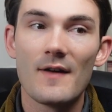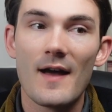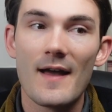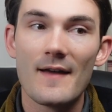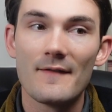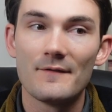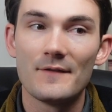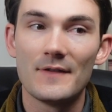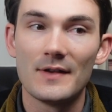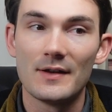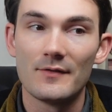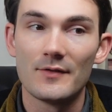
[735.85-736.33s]

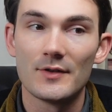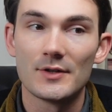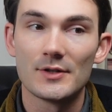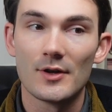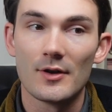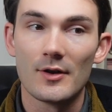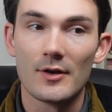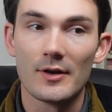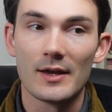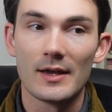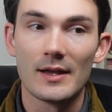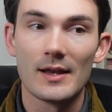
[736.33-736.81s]
5 feet of the
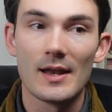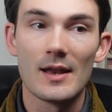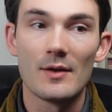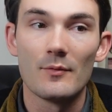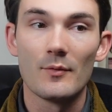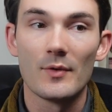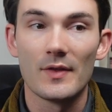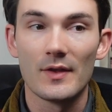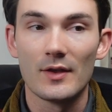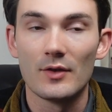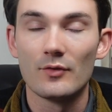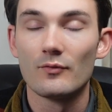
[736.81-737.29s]
target
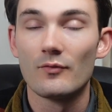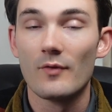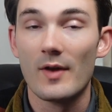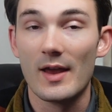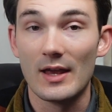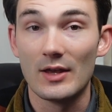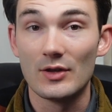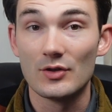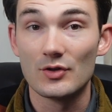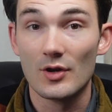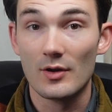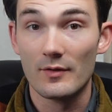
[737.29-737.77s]
and within
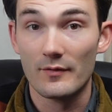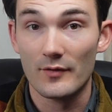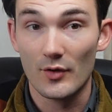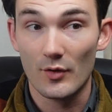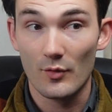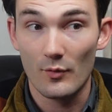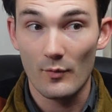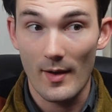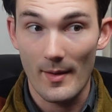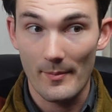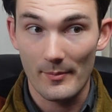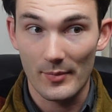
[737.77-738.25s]
range of
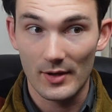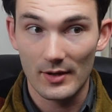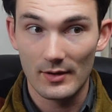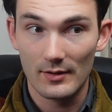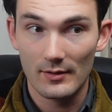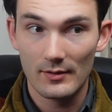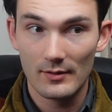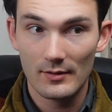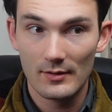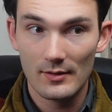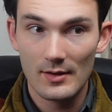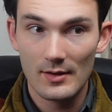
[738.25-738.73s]
your weapon.